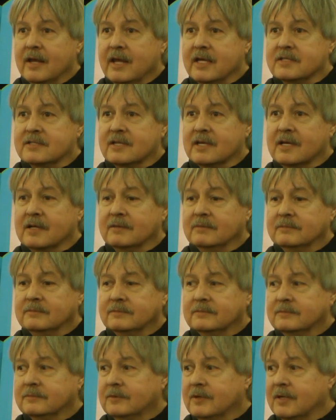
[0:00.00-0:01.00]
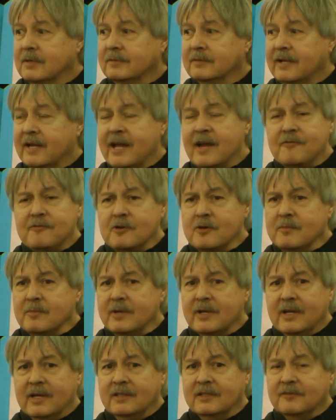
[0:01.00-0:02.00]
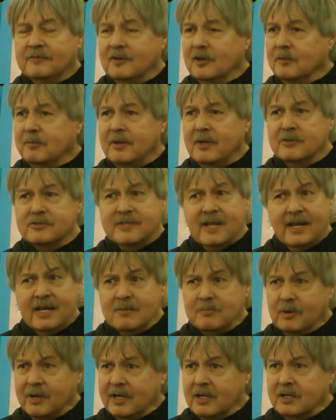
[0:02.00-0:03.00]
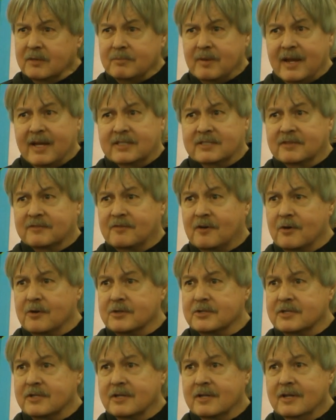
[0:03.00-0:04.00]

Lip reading: is, well, Ephraim and the Filipinos, they didn't play good banks at first.